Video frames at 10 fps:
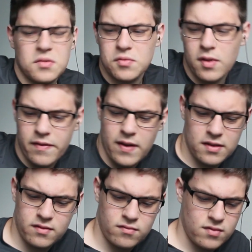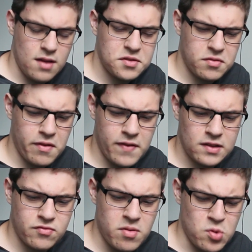really fast. That was a really
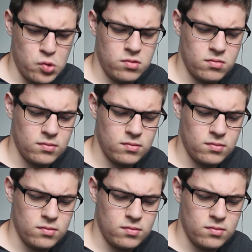fast reboot.